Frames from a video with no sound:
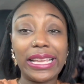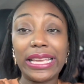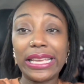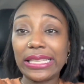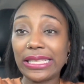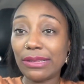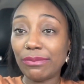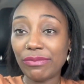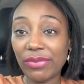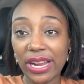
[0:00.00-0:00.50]
get
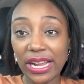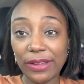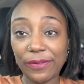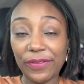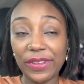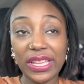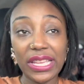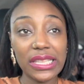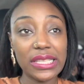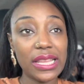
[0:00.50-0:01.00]
some
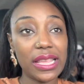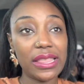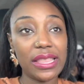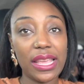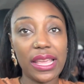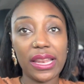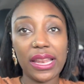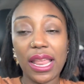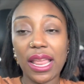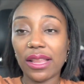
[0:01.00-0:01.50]
breakfast and
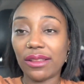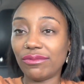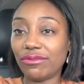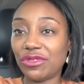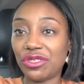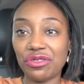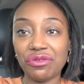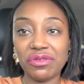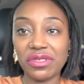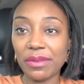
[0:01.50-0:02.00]
then
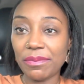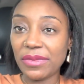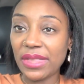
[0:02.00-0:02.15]
do some